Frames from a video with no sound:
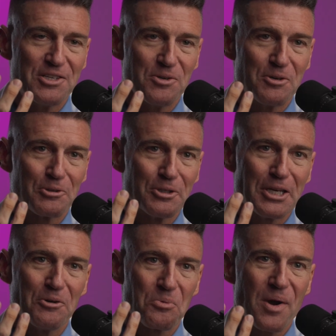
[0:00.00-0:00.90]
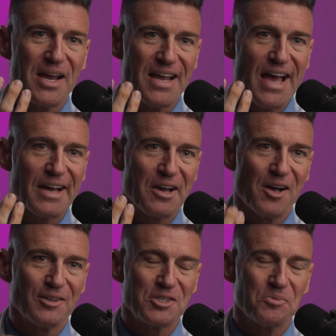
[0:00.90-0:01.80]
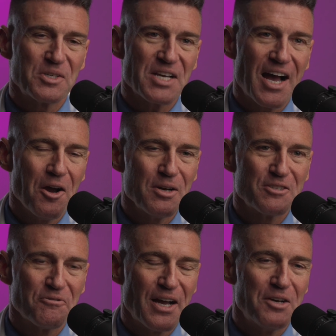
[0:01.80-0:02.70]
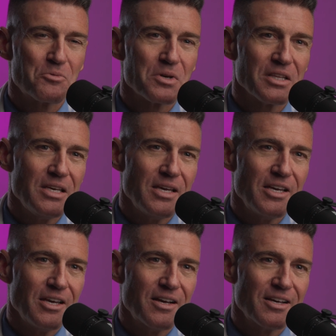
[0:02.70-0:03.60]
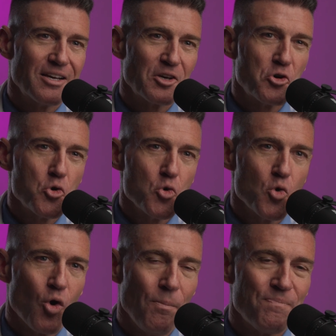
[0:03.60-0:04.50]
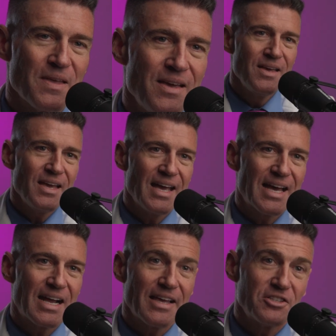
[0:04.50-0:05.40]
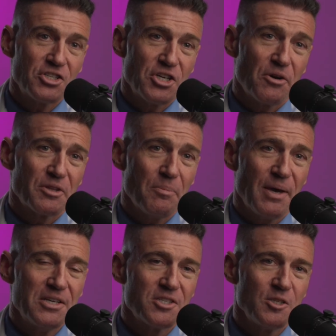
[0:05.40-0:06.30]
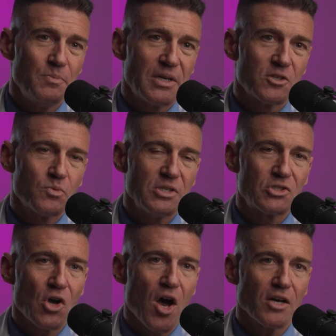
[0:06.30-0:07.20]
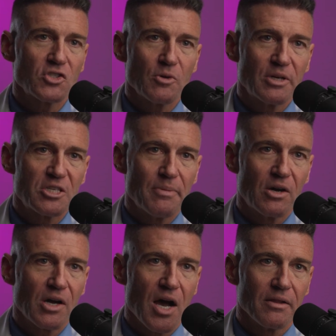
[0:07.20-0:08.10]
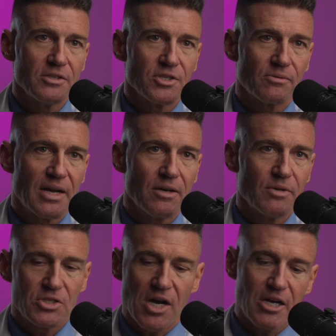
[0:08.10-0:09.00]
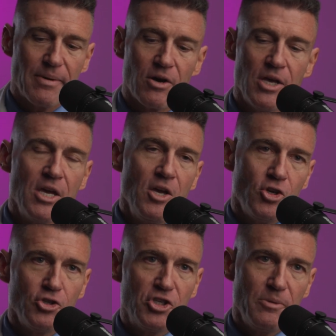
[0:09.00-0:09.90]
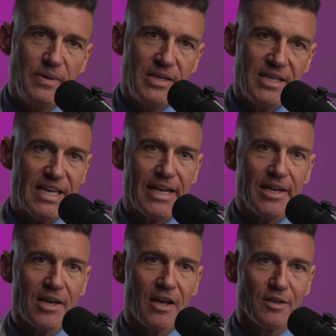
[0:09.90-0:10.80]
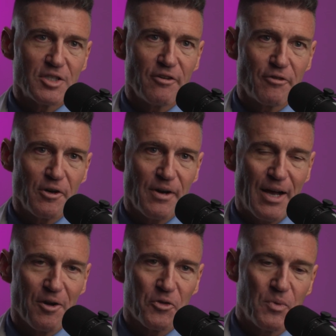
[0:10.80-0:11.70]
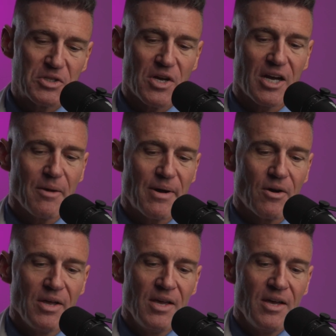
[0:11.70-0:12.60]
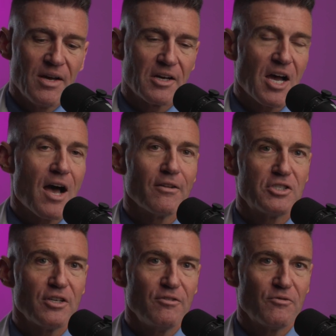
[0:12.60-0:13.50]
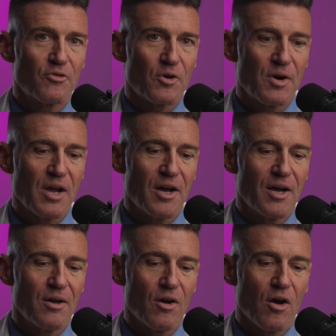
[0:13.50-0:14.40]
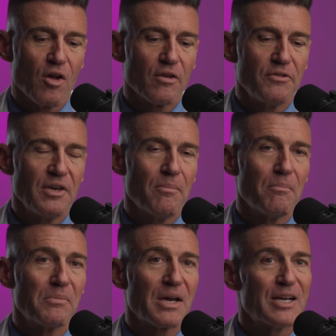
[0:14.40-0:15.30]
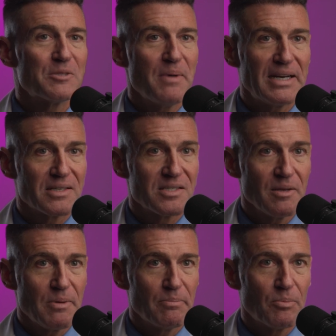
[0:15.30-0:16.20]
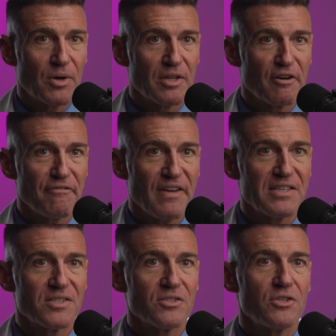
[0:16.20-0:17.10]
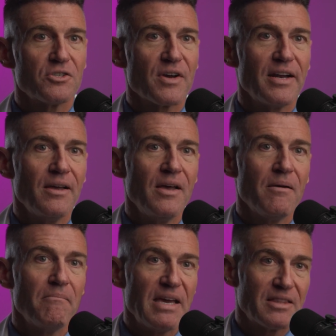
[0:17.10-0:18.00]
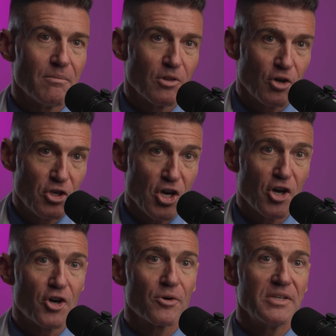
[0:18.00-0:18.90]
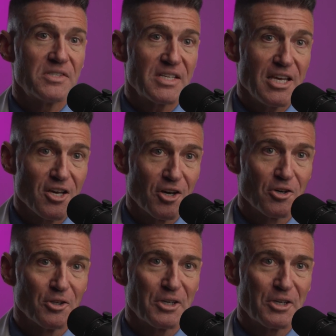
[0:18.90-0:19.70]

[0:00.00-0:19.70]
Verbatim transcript: at you. You're looking right at collagen, which I always find really cool. And I like to share with the patients because we talk so much about collagen, right? We talk about you should be eating collagen for your health. We talk about collagen for all of the cosmetics that people put on their faces to try to make them look younger and stay younger